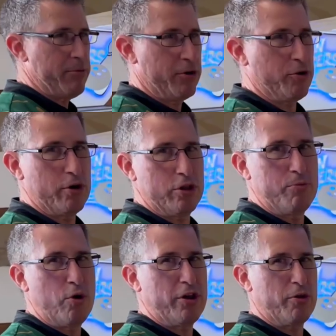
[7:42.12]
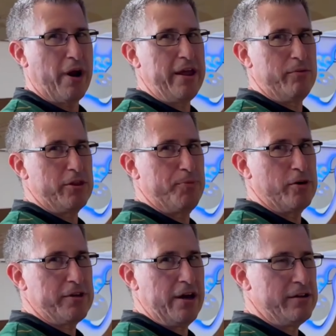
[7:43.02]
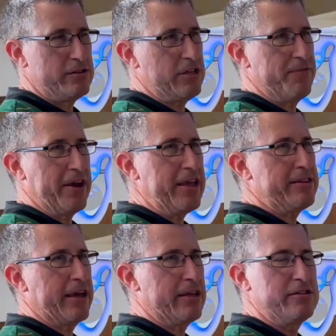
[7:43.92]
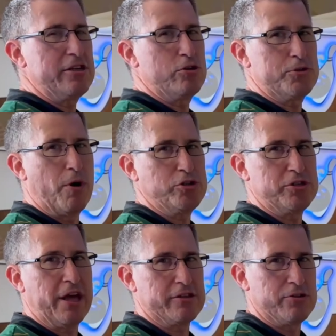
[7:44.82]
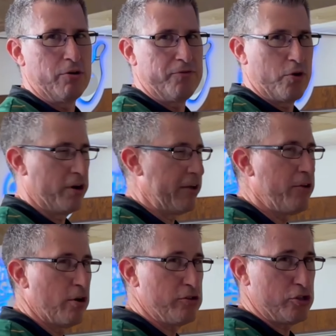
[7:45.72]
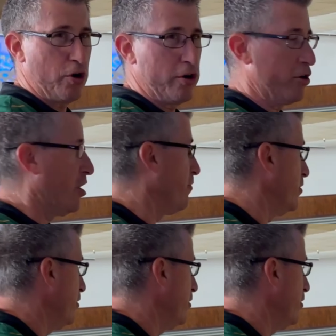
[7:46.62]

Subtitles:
gonna throw a little more to the right with the Proton to see if I can get that continuous motion that it's known for, even though it's a stronger cover.